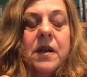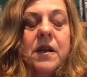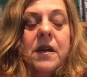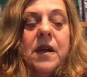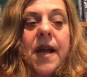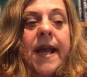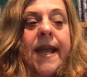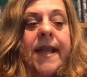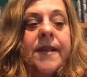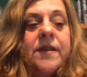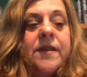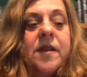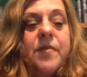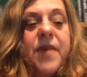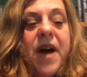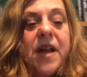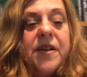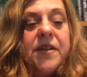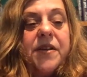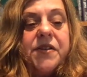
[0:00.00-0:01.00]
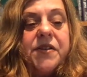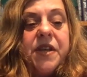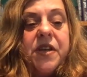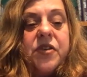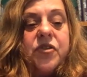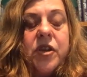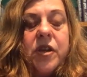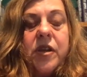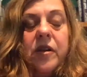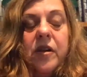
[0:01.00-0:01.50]
And
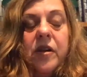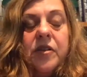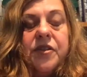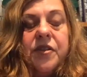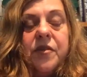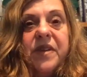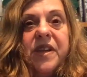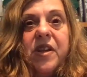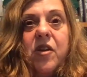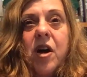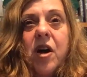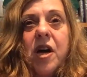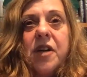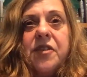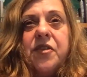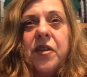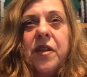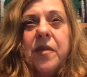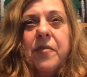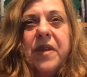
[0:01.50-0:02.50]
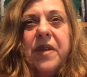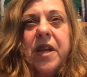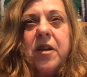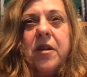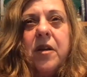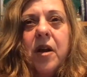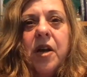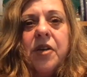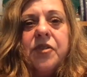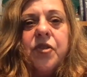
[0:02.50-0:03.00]
commoditization can also be costly,
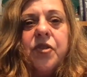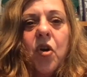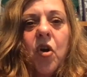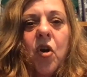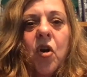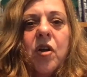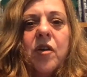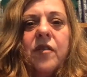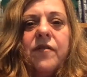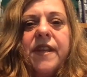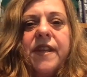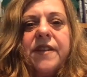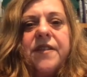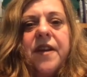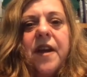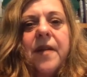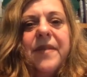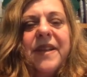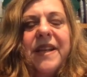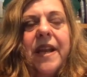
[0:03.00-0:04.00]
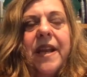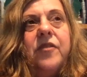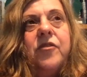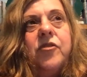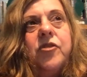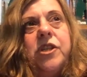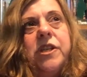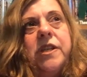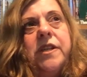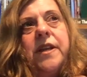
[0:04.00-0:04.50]
because all of the time and
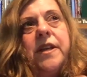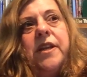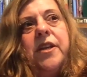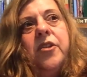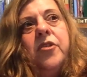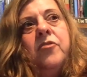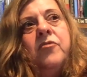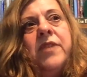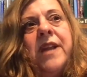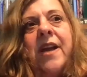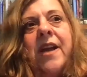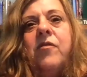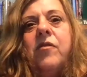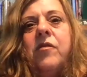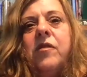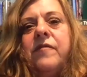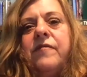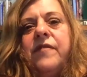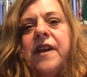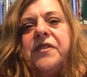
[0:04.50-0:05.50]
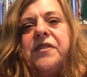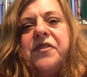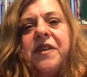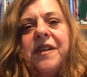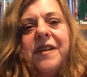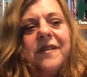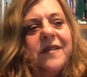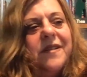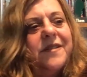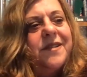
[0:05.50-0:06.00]
energy that you now are
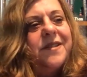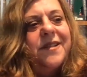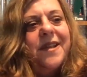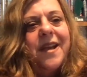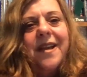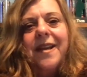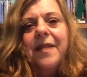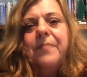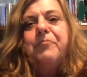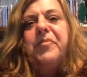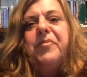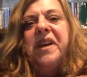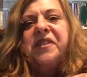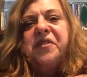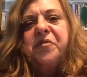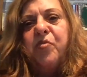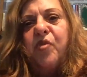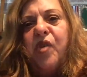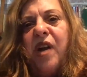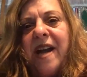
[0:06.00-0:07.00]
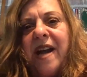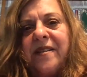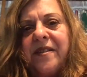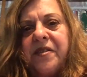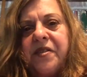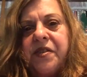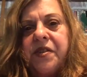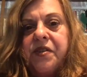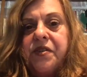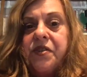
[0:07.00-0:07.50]
investing, let's say, in best
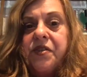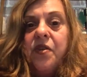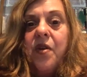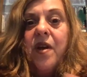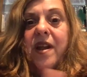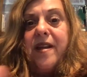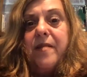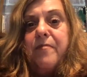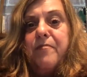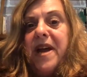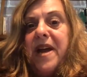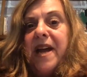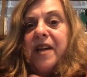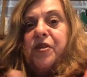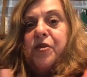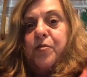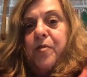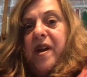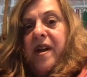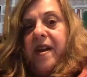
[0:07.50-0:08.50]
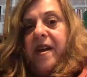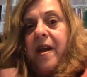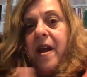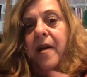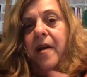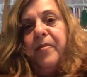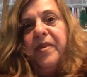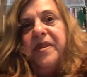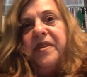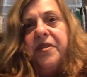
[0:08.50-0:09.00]
practices so I can match my
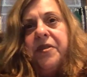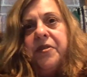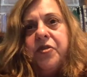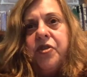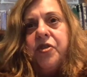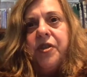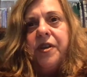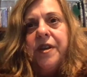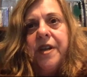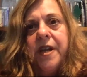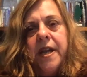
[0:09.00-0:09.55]
competition,